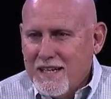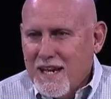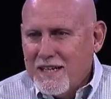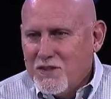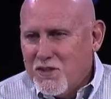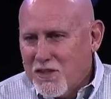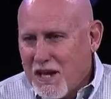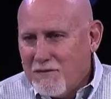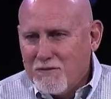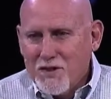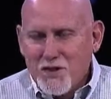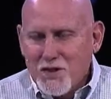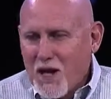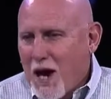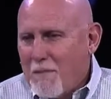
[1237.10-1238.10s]
I just have
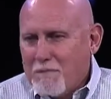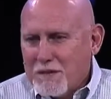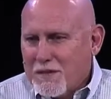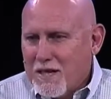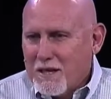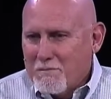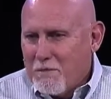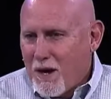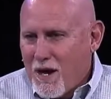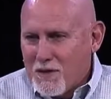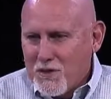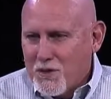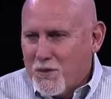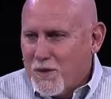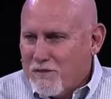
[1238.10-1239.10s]
to stop and take
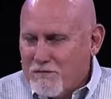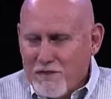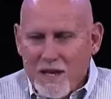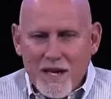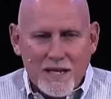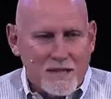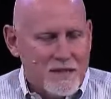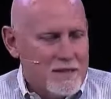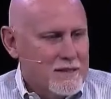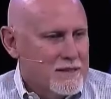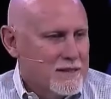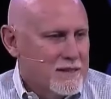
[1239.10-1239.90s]
pause and reflect